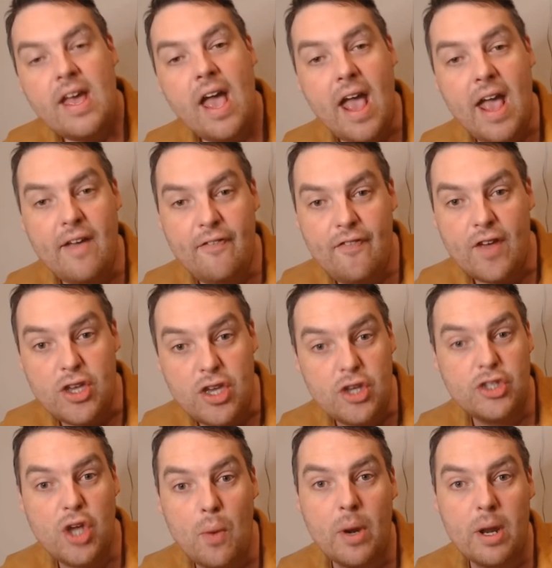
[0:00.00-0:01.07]
If you
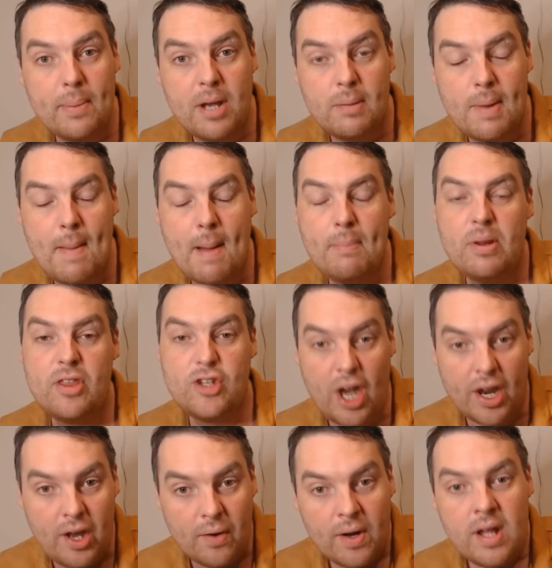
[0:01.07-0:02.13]
do want to become a member of the
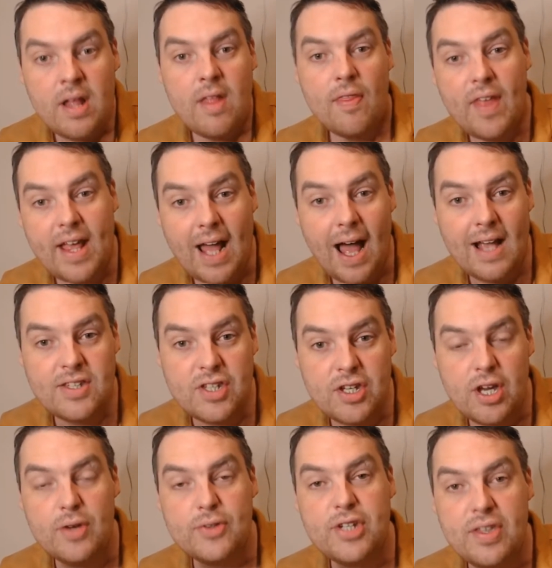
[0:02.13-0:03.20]
channel, the guys and
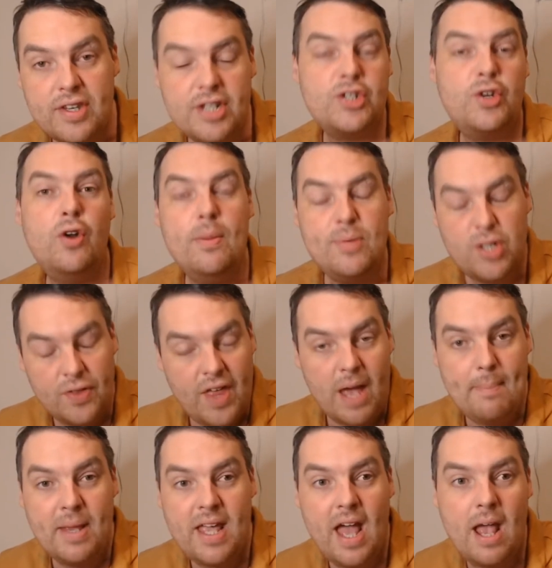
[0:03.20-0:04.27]
girls in the description, they
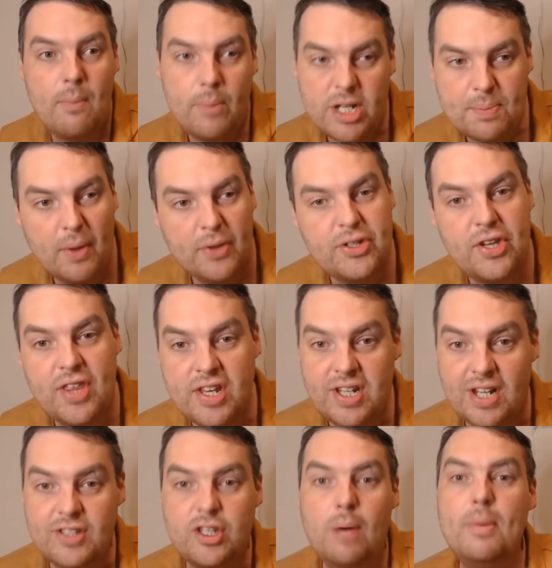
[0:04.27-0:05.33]
became. We sponsor things
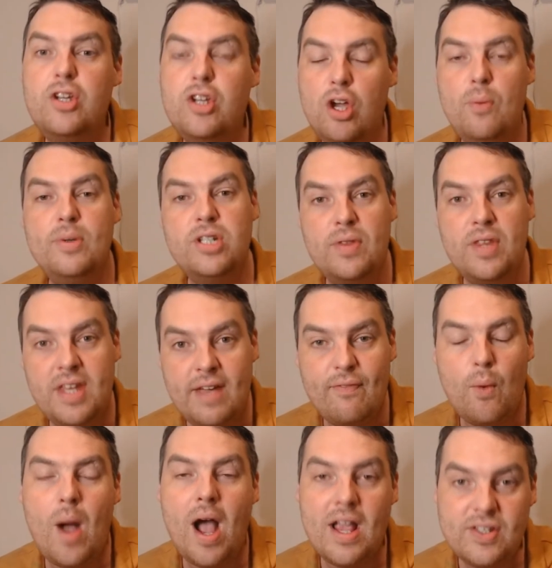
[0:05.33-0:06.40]
like Domaku. We do the
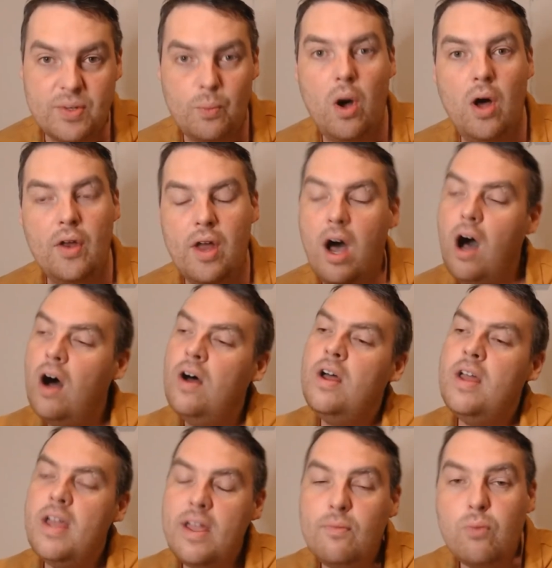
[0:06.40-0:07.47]
giveaways and whatnot.
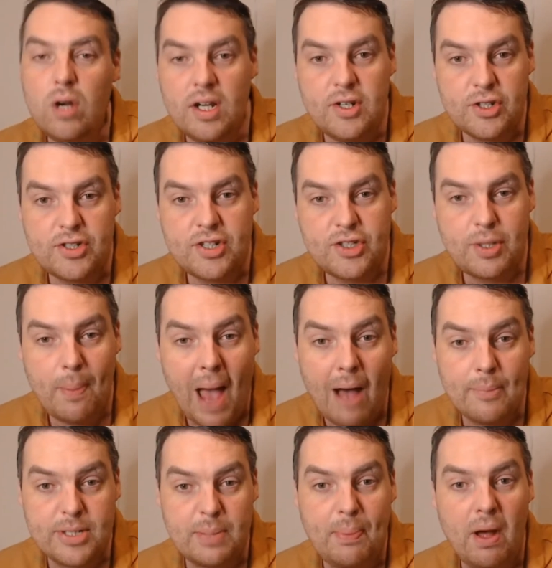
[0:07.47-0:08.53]
Really just some help
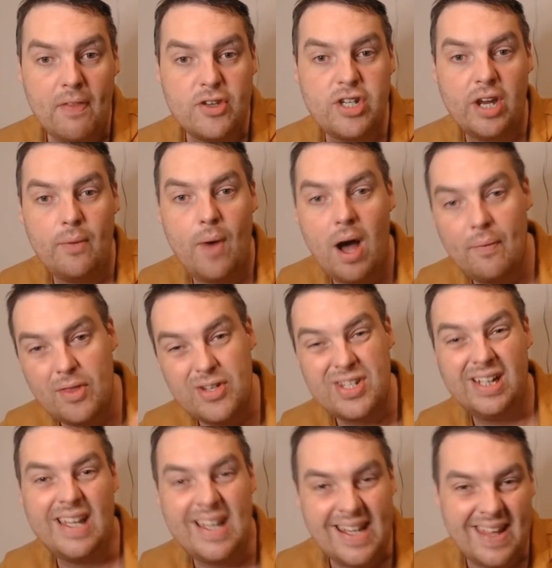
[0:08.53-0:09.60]
support the channel out. There's a
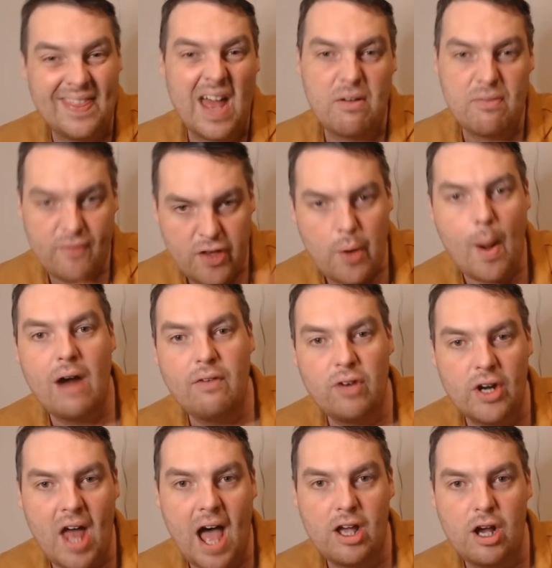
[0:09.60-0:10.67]
link in there. If you are
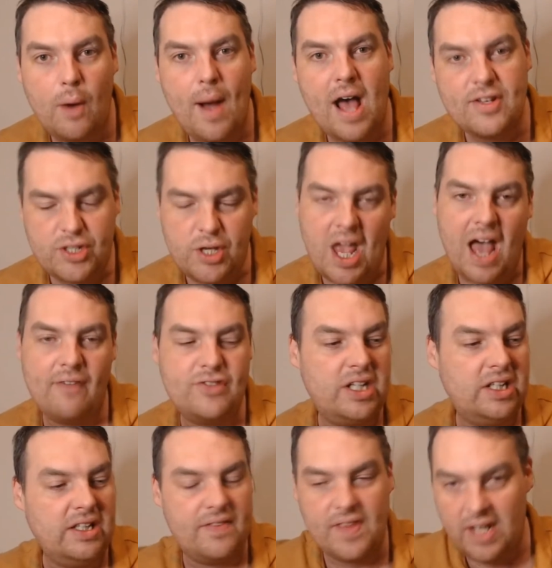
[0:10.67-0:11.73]
on iOS, you have to
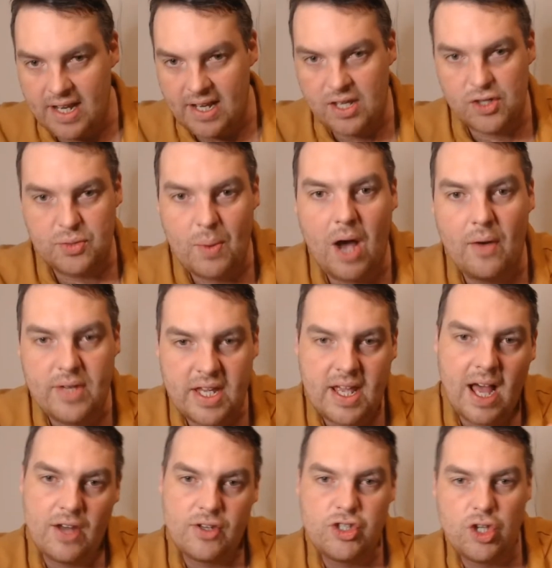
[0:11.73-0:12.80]
click the link as well. You
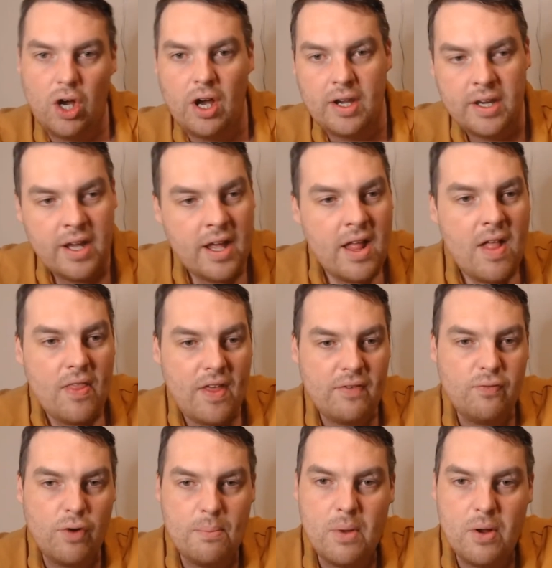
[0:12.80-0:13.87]
can't join. They've
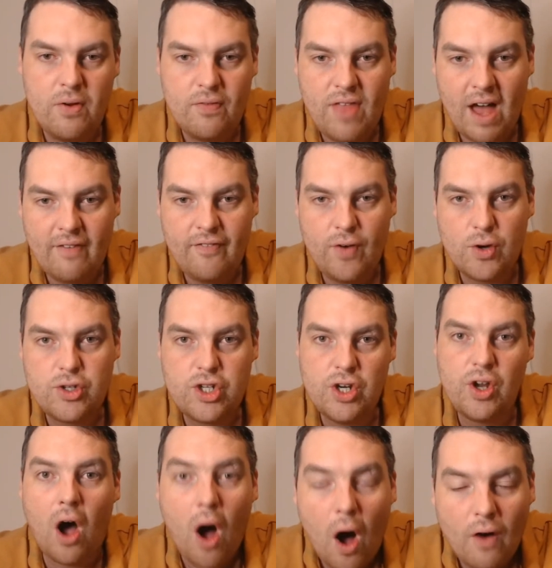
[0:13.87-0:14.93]
removed that function
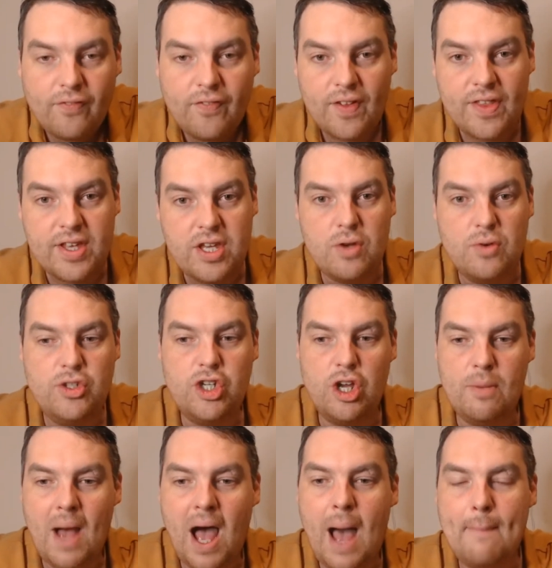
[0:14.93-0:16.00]
off the
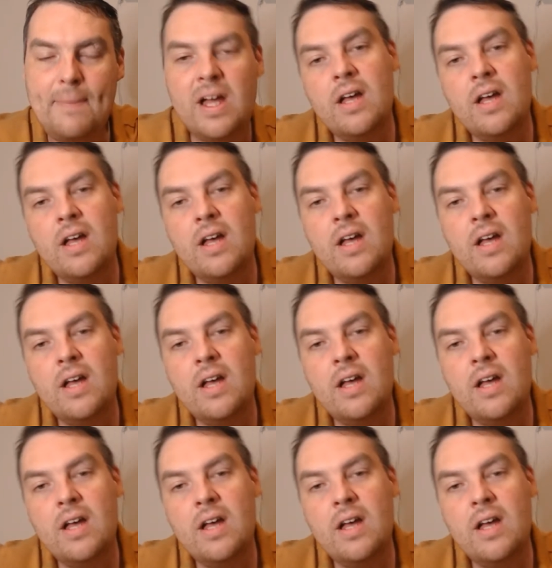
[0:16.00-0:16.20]
YouTube app.